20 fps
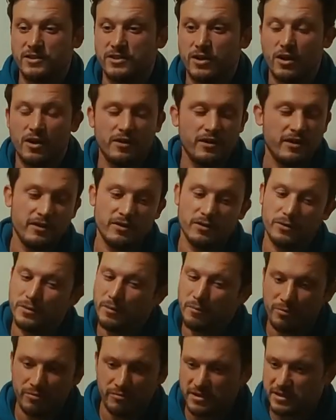started,
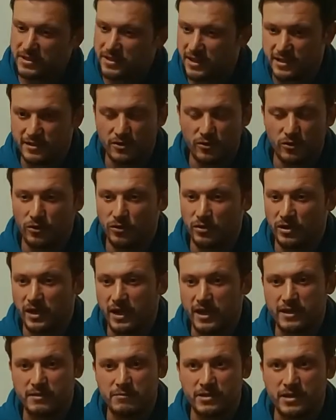including pre-season, all the
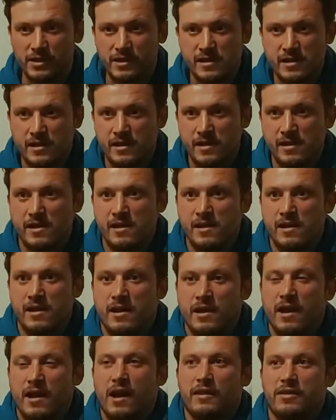games.
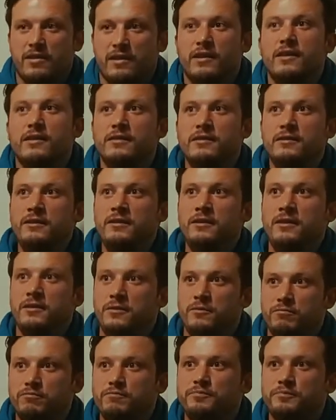I think,
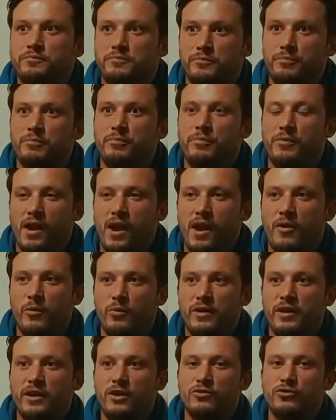
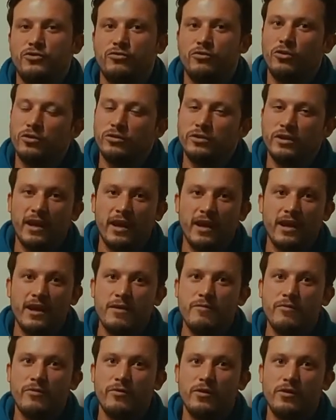we controlled the
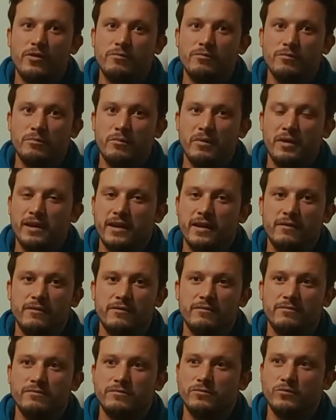game from minute
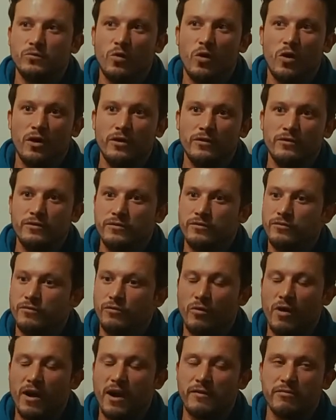one
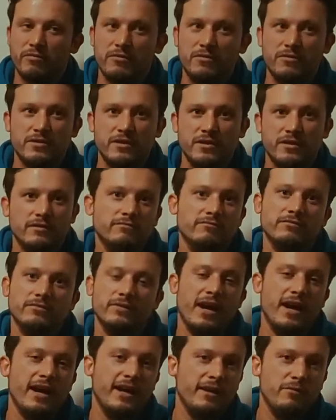right through to
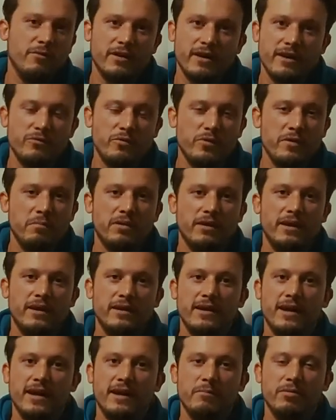90, whatever we played,
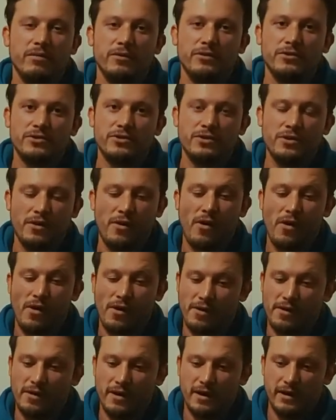90 plus.
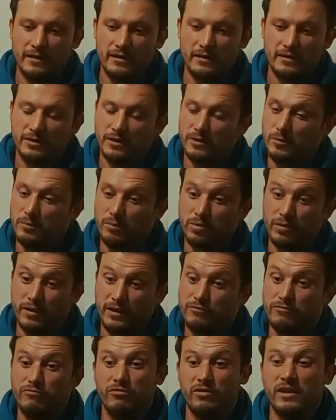
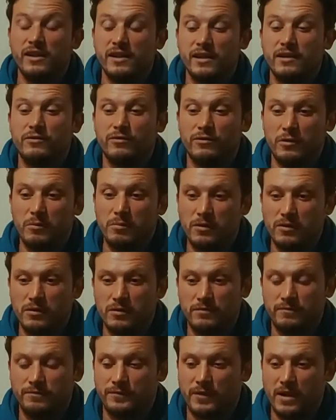Played really good football.